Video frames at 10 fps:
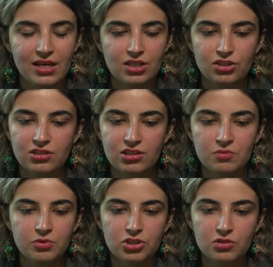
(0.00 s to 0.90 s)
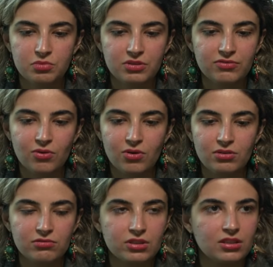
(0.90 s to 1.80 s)
just this bishop
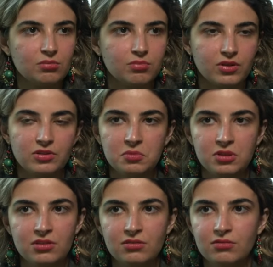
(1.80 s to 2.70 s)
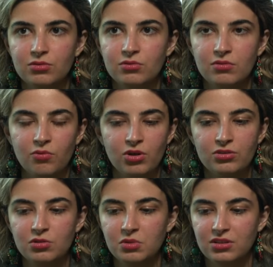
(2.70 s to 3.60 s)
b4 really burned me one
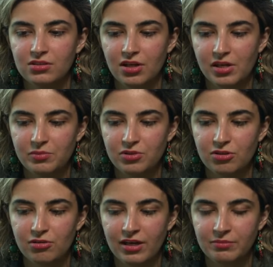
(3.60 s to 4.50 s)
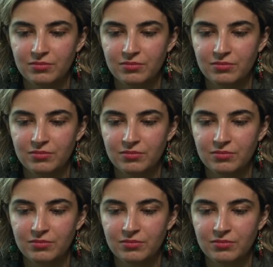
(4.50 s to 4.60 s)
too many times so i'm